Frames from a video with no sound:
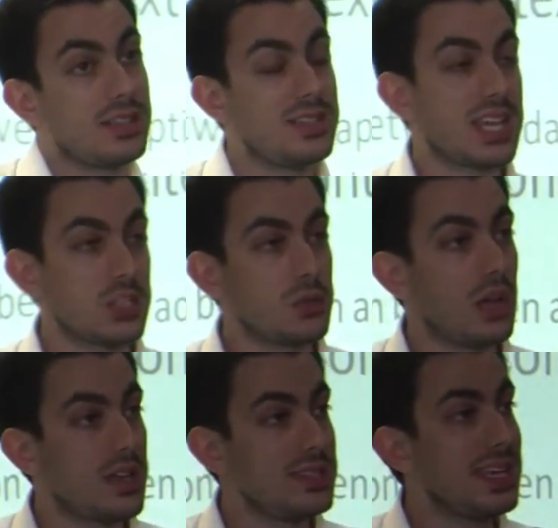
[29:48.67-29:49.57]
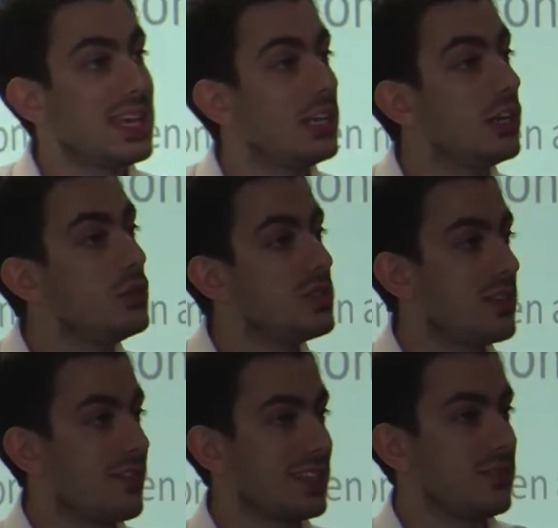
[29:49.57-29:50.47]
contextualizing it and lose the
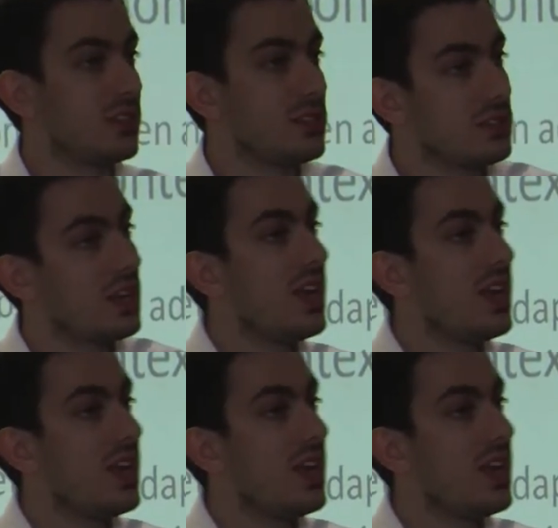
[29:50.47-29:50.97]
effectiveness.